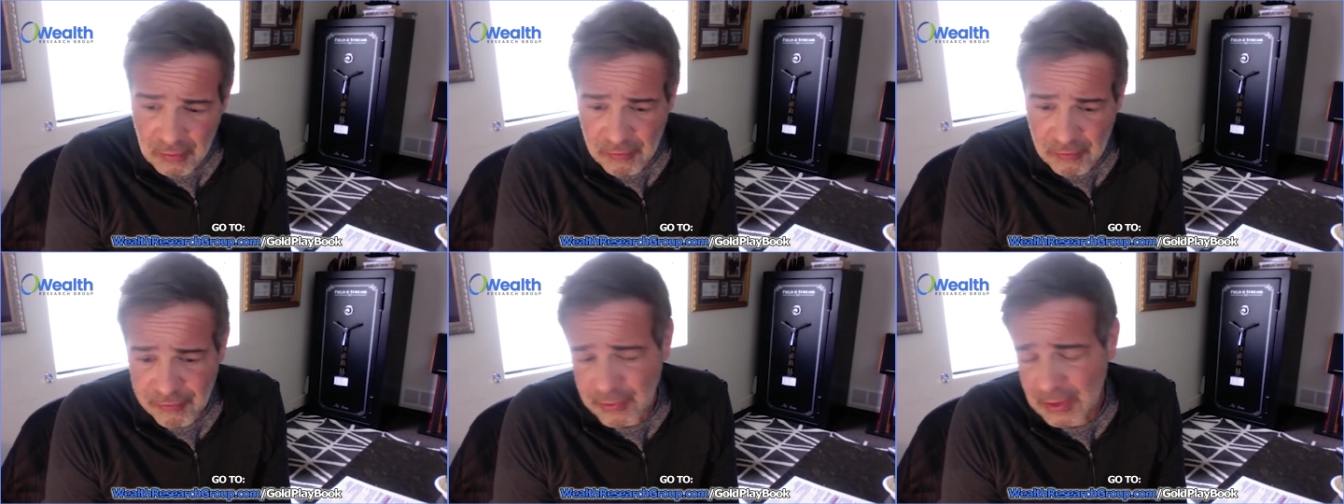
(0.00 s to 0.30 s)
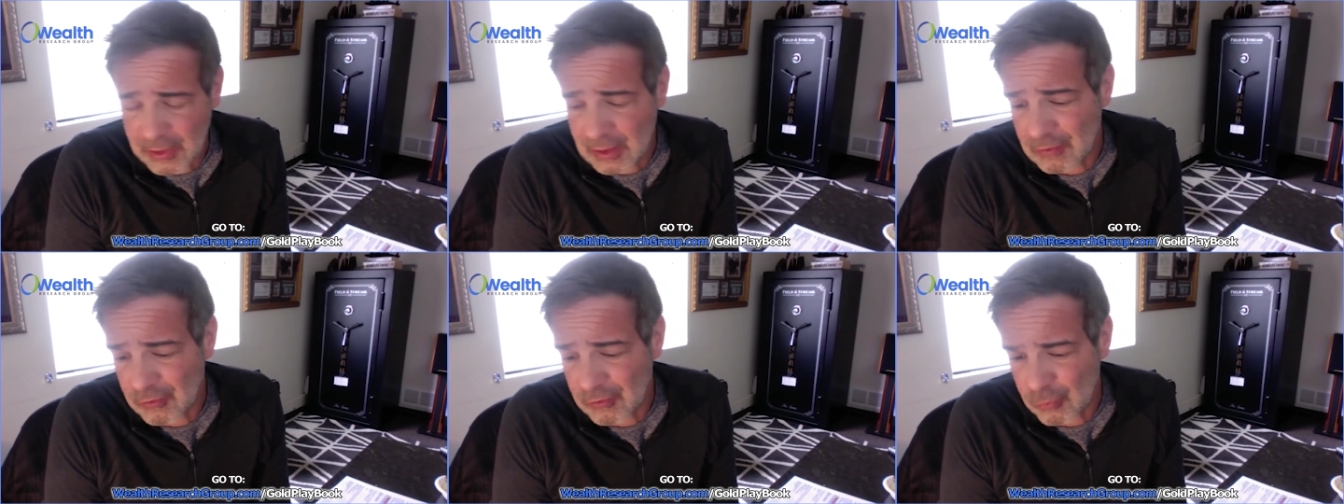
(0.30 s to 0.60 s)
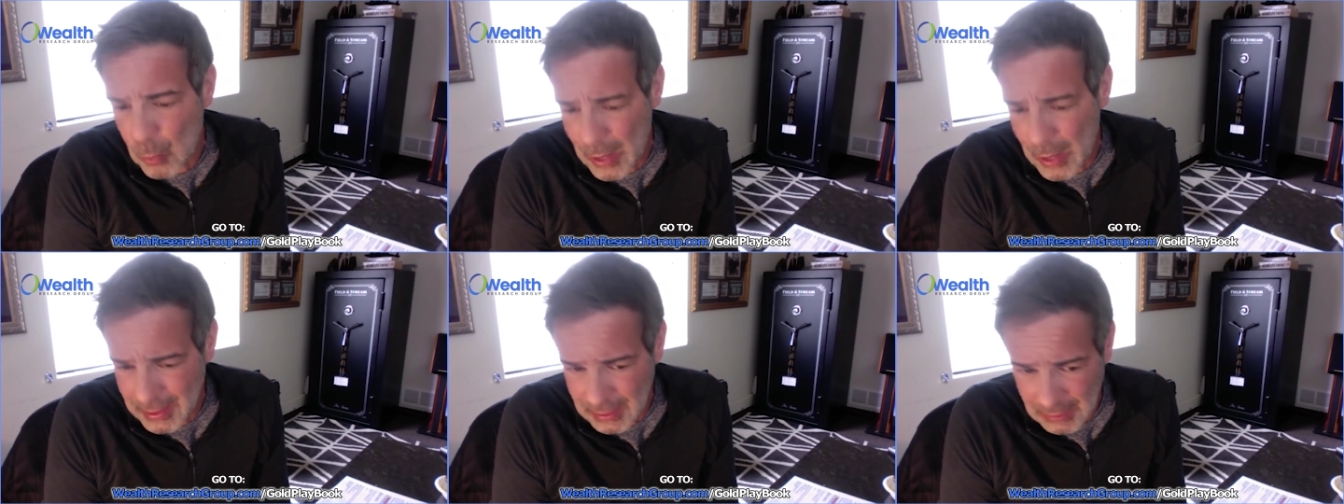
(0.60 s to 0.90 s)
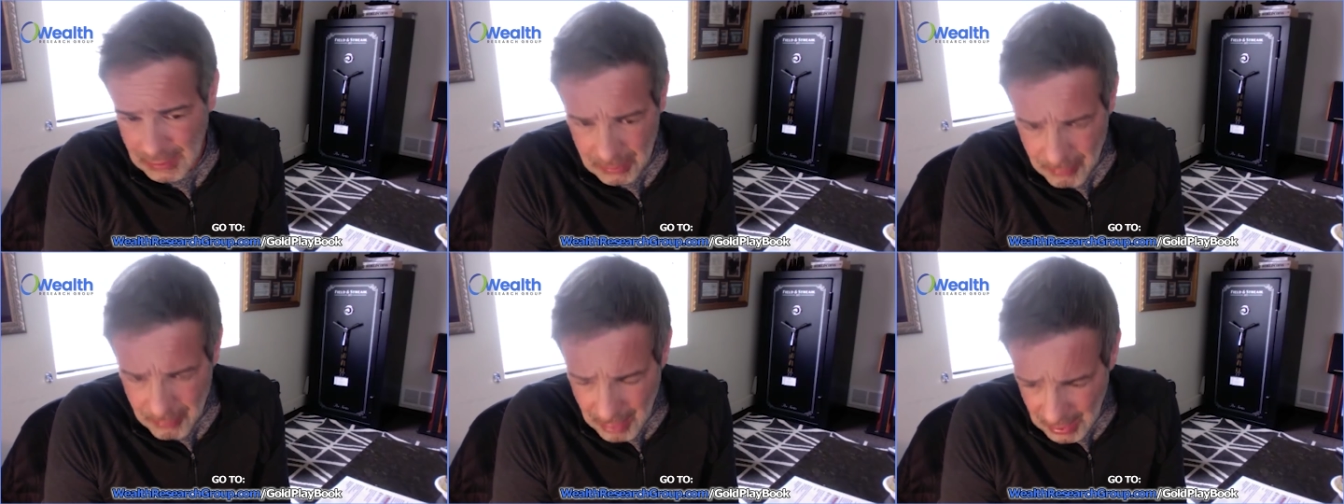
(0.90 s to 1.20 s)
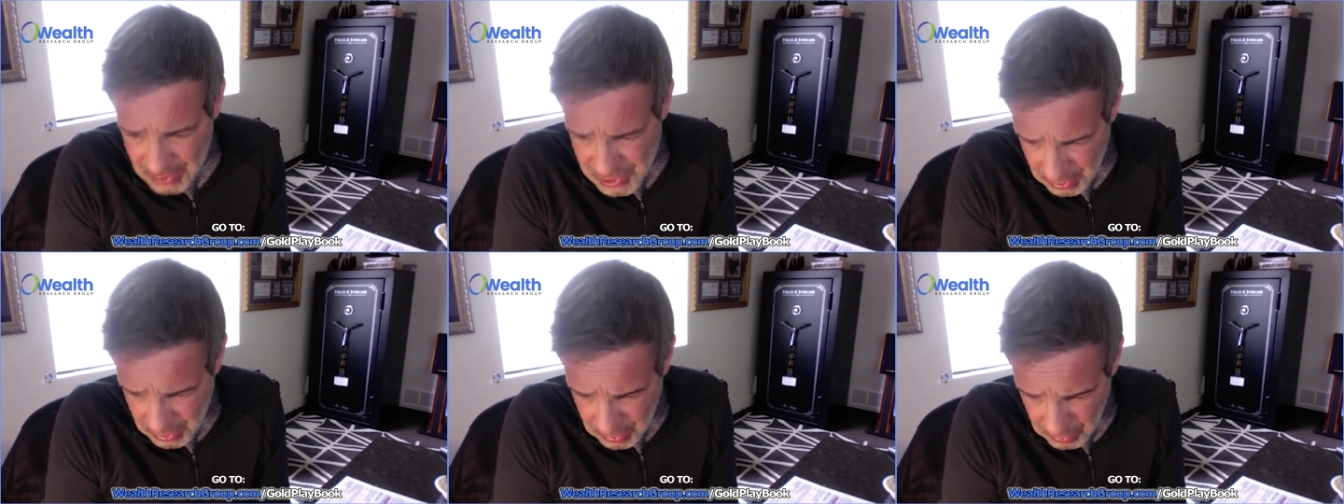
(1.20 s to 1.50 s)
dear friend's
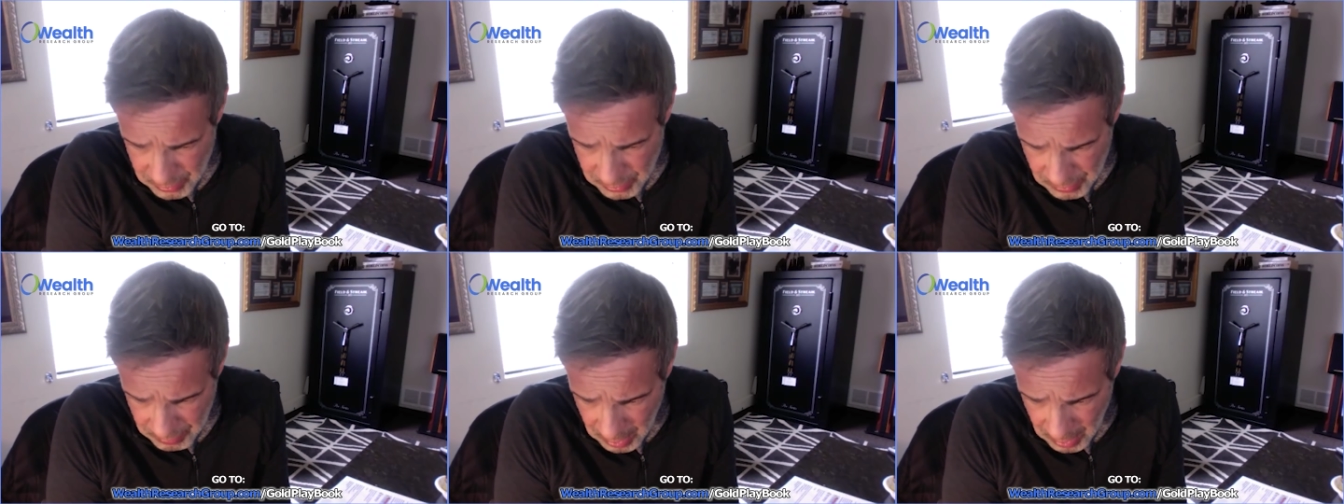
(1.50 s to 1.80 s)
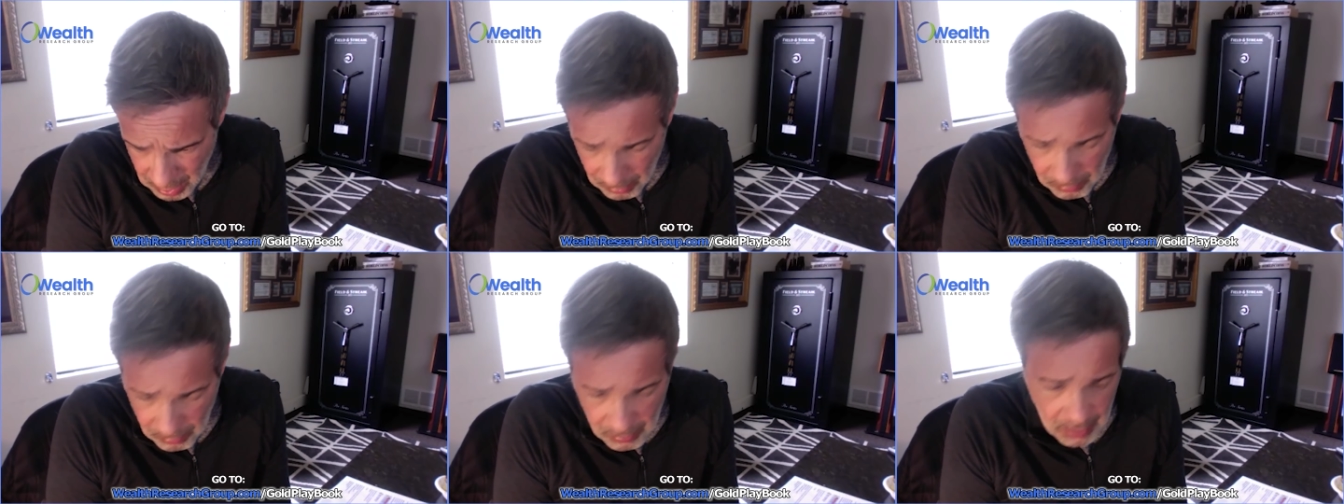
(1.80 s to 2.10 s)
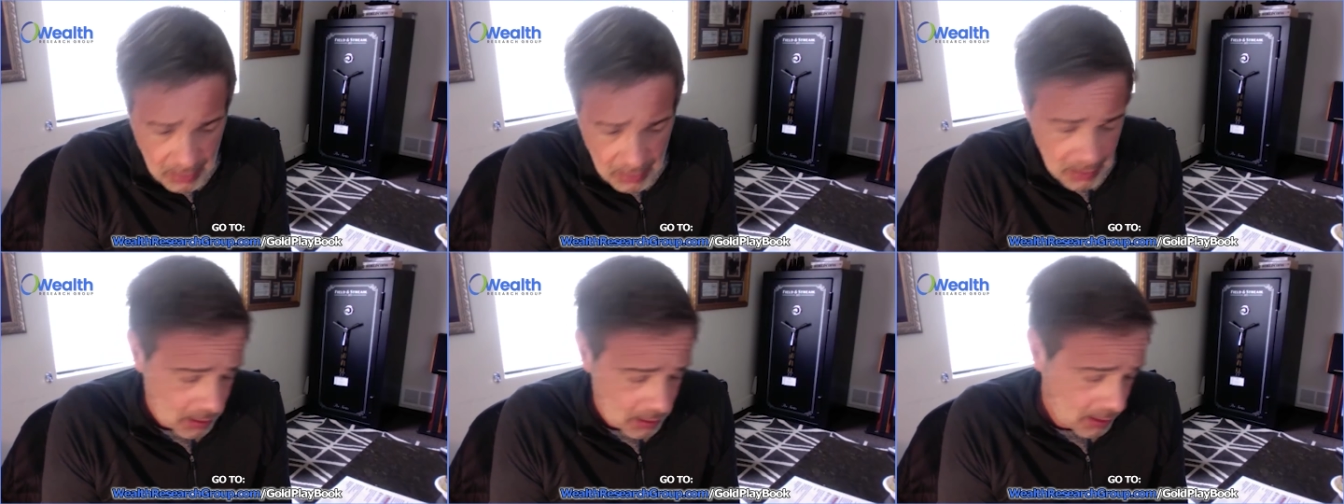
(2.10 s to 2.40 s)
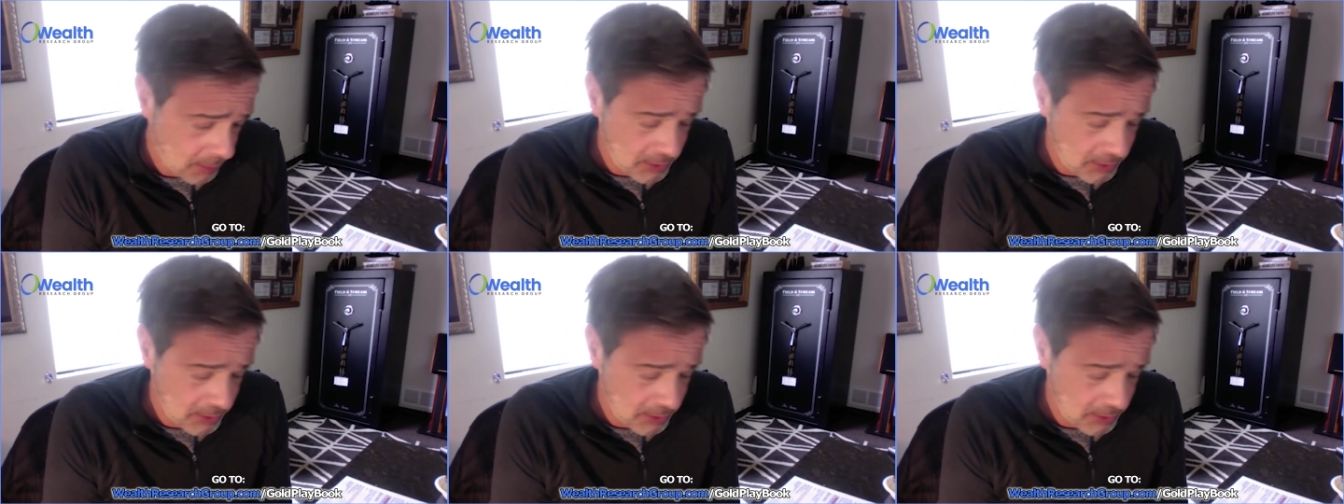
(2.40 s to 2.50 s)
wedding in Mexico tomorrow,